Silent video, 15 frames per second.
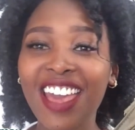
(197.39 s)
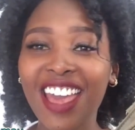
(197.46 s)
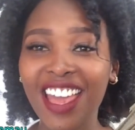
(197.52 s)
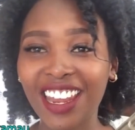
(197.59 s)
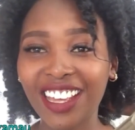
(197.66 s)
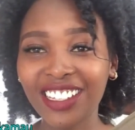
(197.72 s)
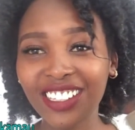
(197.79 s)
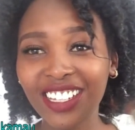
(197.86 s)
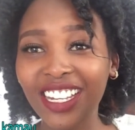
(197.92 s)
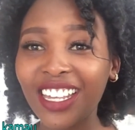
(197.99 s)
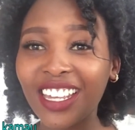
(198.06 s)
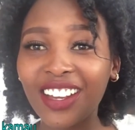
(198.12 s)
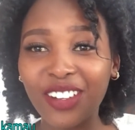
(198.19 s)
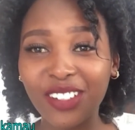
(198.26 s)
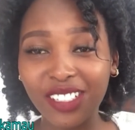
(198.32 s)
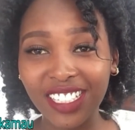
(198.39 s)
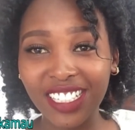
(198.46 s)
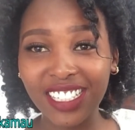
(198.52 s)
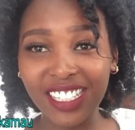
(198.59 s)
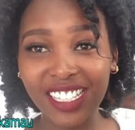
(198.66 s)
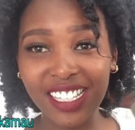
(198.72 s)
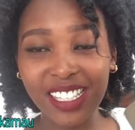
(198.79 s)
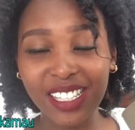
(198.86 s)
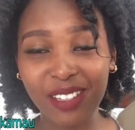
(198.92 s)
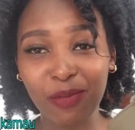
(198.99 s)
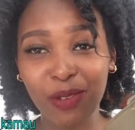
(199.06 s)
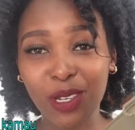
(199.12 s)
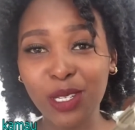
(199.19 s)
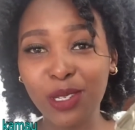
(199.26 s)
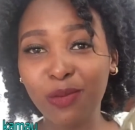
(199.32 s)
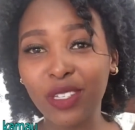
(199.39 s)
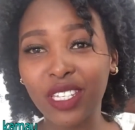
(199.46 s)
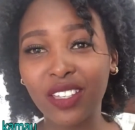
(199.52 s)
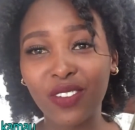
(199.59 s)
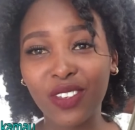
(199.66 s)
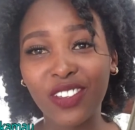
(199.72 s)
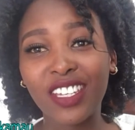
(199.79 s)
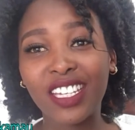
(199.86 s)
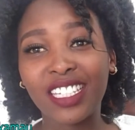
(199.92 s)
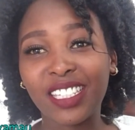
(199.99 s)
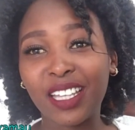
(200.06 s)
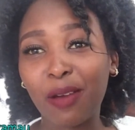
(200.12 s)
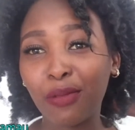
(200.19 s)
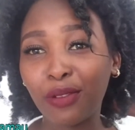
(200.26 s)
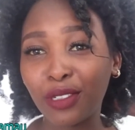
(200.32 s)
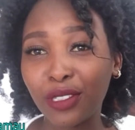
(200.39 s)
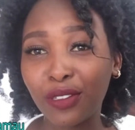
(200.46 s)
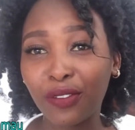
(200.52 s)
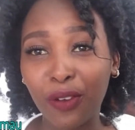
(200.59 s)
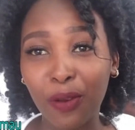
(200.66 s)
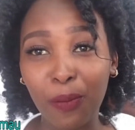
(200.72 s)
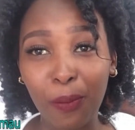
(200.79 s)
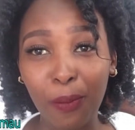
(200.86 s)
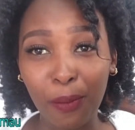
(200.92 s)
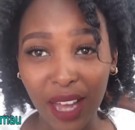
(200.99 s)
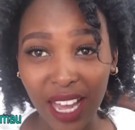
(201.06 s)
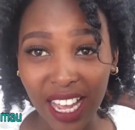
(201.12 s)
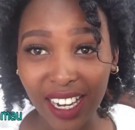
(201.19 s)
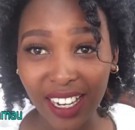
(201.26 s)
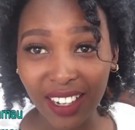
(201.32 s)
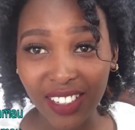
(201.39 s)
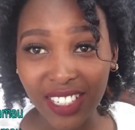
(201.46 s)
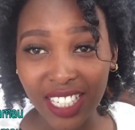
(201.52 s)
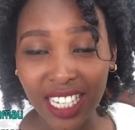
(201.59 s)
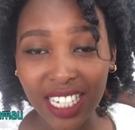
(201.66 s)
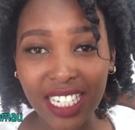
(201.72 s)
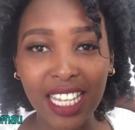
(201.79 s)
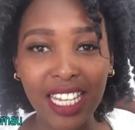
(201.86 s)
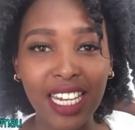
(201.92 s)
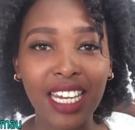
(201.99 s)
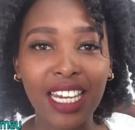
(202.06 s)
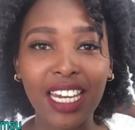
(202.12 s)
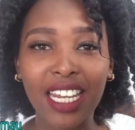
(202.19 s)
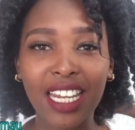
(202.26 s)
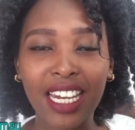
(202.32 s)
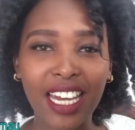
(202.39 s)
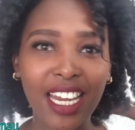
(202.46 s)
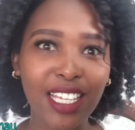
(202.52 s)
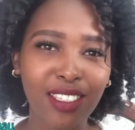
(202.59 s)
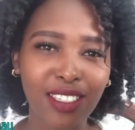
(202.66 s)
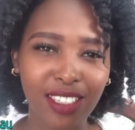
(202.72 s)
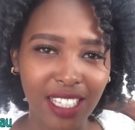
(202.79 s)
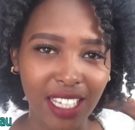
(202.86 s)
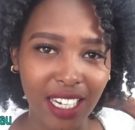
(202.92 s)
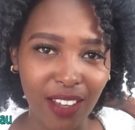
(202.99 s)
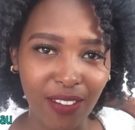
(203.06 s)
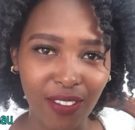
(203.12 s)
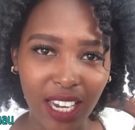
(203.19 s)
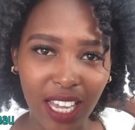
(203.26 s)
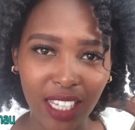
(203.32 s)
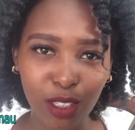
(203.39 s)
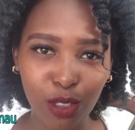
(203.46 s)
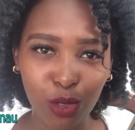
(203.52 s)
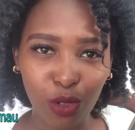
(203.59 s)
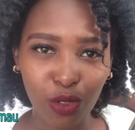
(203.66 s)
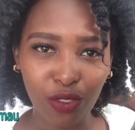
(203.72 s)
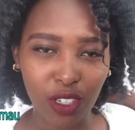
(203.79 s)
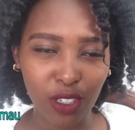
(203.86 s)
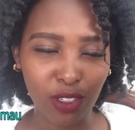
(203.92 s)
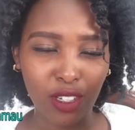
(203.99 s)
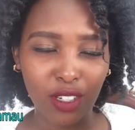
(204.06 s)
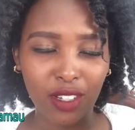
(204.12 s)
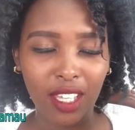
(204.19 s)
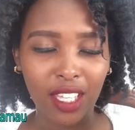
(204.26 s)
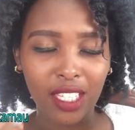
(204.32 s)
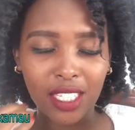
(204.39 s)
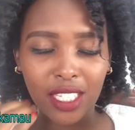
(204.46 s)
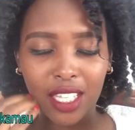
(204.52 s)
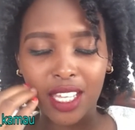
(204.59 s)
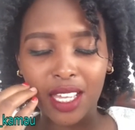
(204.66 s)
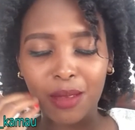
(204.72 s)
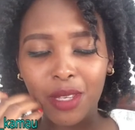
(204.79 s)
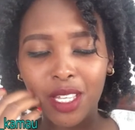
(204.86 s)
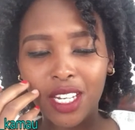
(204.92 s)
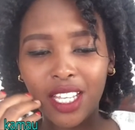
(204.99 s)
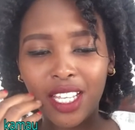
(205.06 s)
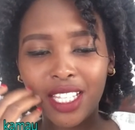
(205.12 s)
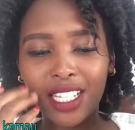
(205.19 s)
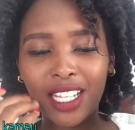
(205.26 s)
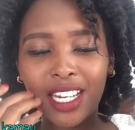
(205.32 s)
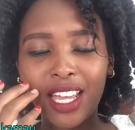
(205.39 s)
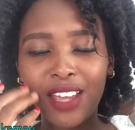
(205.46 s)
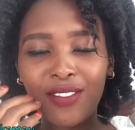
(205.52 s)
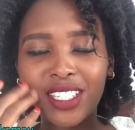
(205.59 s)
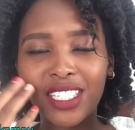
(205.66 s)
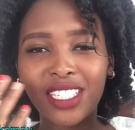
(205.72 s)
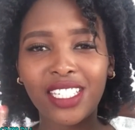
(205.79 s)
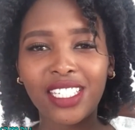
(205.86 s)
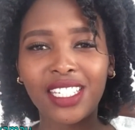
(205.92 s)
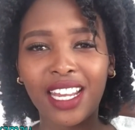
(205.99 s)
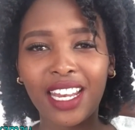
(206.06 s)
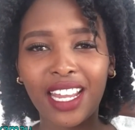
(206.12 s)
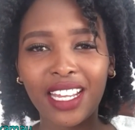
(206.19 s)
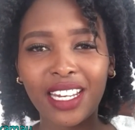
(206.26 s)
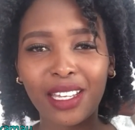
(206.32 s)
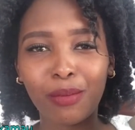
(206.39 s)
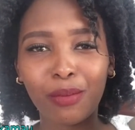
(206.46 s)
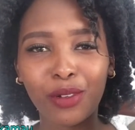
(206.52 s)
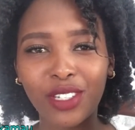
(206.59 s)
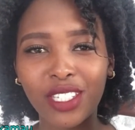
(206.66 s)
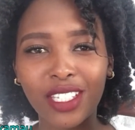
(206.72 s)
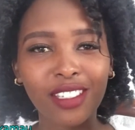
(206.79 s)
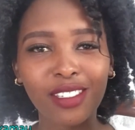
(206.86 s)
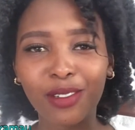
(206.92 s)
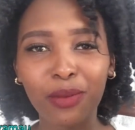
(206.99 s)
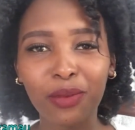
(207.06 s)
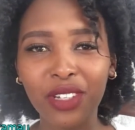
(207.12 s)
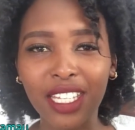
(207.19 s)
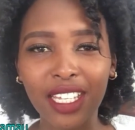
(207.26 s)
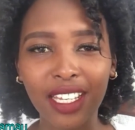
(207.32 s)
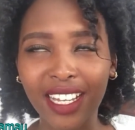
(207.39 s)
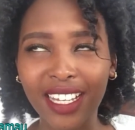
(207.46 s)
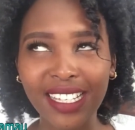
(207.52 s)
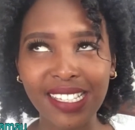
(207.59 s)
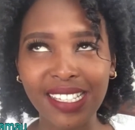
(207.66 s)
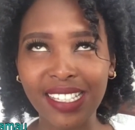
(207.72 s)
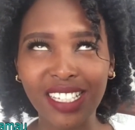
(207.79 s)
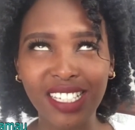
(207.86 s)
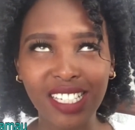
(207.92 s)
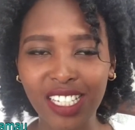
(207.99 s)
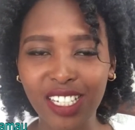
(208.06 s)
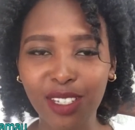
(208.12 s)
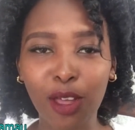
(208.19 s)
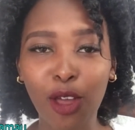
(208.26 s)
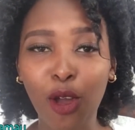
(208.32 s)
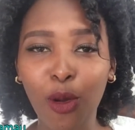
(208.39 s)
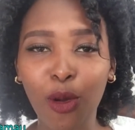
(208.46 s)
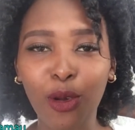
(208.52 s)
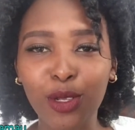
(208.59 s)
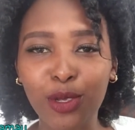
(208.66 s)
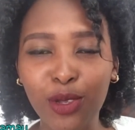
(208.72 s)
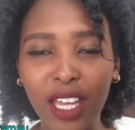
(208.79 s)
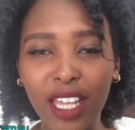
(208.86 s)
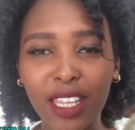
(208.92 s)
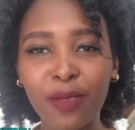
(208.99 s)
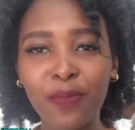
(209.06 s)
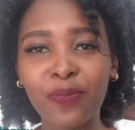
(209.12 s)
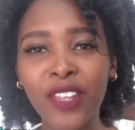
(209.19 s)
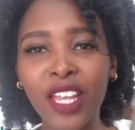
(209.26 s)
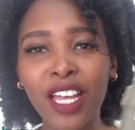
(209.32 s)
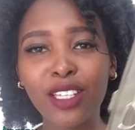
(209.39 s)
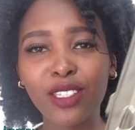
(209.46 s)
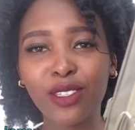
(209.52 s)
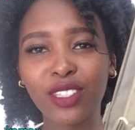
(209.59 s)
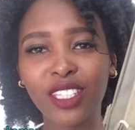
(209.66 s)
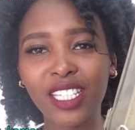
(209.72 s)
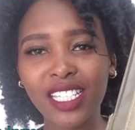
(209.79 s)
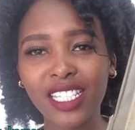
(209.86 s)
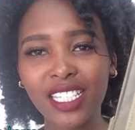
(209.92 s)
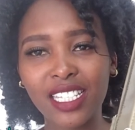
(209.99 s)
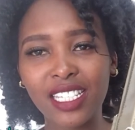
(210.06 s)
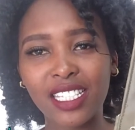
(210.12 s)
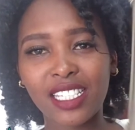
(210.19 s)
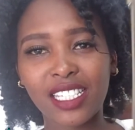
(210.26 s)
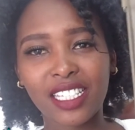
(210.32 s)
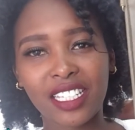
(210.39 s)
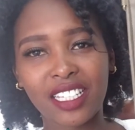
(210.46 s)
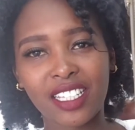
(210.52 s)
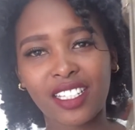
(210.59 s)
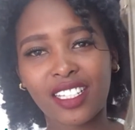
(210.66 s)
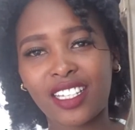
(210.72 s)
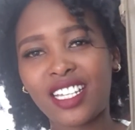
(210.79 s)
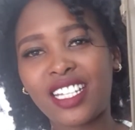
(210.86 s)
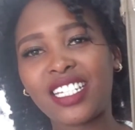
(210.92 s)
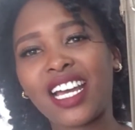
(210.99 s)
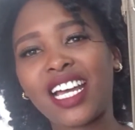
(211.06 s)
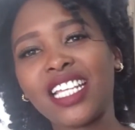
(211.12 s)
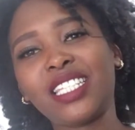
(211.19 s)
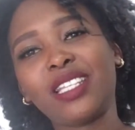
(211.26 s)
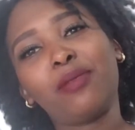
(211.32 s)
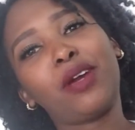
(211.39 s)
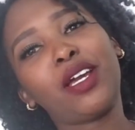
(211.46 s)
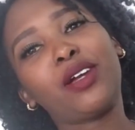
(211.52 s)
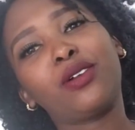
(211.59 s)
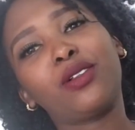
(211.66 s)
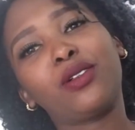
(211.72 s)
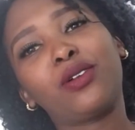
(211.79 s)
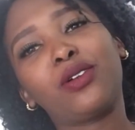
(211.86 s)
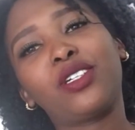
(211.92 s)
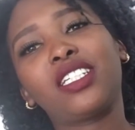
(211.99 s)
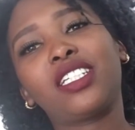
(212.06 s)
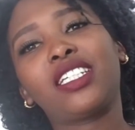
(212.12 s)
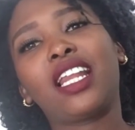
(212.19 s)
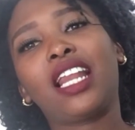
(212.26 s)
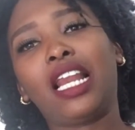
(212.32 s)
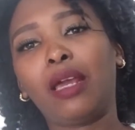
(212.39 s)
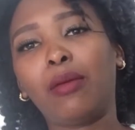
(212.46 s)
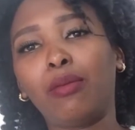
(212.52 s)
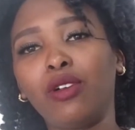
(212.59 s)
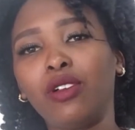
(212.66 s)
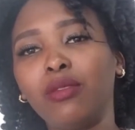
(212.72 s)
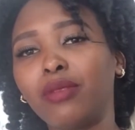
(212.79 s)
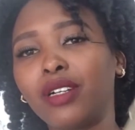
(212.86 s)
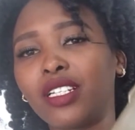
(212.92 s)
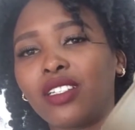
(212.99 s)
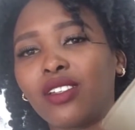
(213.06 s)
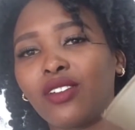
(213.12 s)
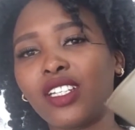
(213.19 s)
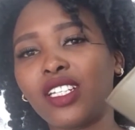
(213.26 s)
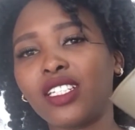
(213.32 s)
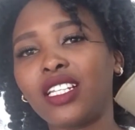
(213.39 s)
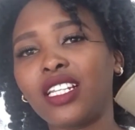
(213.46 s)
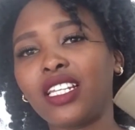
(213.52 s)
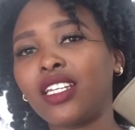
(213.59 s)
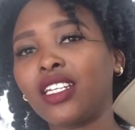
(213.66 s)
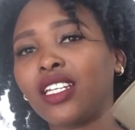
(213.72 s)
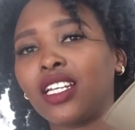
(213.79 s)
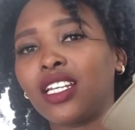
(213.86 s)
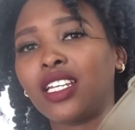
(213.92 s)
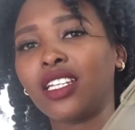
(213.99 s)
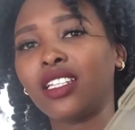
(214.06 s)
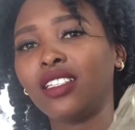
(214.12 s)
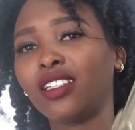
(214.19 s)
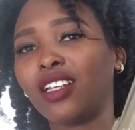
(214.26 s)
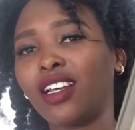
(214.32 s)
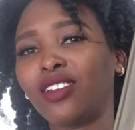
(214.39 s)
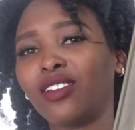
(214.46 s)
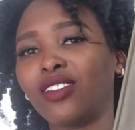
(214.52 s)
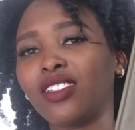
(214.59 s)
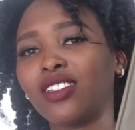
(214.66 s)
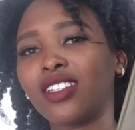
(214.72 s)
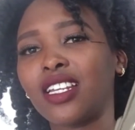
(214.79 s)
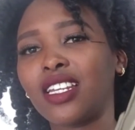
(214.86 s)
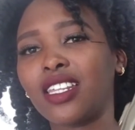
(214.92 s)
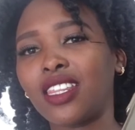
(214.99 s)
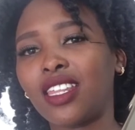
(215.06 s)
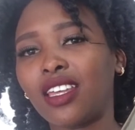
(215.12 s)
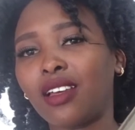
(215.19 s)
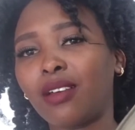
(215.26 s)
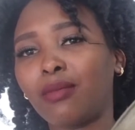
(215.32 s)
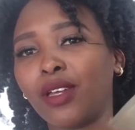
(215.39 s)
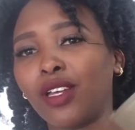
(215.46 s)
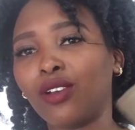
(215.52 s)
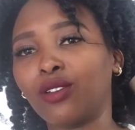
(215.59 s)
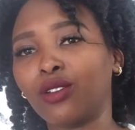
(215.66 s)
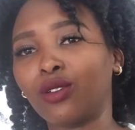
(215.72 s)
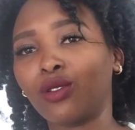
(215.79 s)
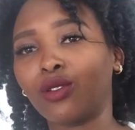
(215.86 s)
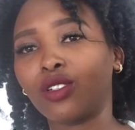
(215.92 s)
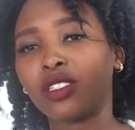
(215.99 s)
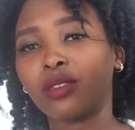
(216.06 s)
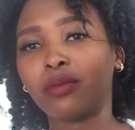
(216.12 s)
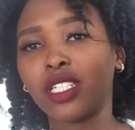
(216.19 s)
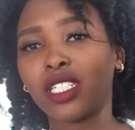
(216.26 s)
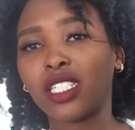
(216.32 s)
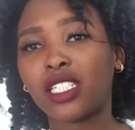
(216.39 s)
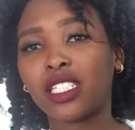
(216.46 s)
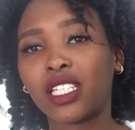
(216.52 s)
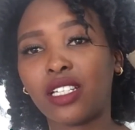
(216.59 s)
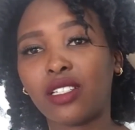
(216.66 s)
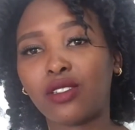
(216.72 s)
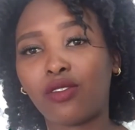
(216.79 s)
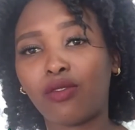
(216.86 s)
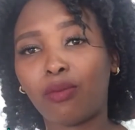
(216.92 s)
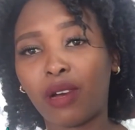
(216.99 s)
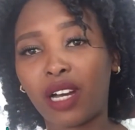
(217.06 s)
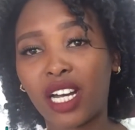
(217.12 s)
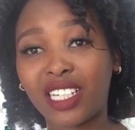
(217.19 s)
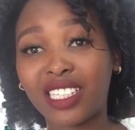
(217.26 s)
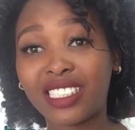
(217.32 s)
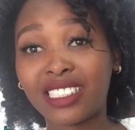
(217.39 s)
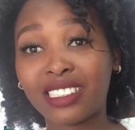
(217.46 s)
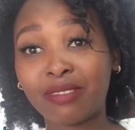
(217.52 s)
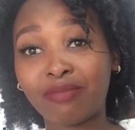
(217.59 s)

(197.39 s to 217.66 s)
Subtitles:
And actually, all these things, I'm going to be giving you examples from my closet and lessons that I've learned so far, so that you can see. I mean, life is just a learning process. Nobody has their shit all together. So this is, it has the Michael Kors label, but honestly, really, I don't really think Michael Kors makes these kinds of bags.